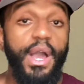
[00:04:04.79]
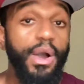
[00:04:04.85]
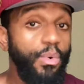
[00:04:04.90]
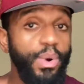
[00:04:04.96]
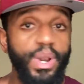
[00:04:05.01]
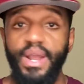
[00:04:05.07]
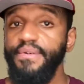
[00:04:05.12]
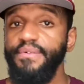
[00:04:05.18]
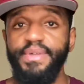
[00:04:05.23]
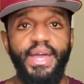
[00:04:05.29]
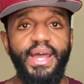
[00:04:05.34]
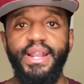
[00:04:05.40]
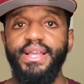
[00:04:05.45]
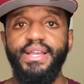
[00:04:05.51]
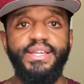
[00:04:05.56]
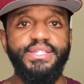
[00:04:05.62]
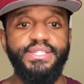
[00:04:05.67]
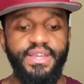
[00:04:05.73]
Whatever that
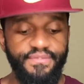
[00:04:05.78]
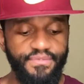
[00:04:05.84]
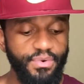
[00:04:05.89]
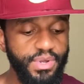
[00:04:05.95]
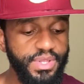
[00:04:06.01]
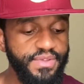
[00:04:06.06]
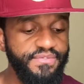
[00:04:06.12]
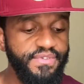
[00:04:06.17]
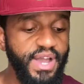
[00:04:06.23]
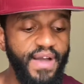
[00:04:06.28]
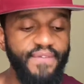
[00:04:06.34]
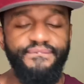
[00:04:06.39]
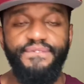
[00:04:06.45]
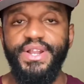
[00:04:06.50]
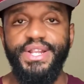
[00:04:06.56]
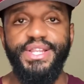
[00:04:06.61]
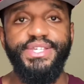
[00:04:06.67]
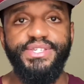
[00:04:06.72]
is, whether you've
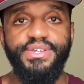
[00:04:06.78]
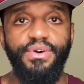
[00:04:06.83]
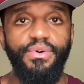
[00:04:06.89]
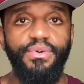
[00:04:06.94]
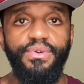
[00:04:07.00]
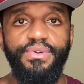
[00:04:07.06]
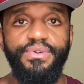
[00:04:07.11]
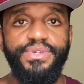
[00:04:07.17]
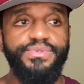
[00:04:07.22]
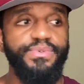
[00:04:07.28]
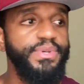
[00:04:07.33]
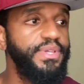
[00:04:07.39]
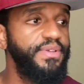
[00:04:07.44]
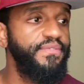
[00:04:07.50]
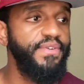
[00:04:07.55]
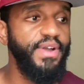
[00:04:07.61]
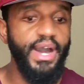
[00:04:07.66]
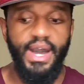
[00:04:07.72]
got fitness goals, whether
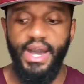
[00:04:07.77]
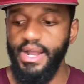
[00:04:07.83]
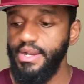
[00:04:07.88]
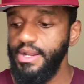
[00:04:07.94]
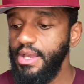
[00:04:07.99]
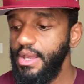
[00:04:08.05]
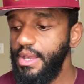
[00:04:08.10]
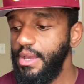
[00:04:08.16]
you've got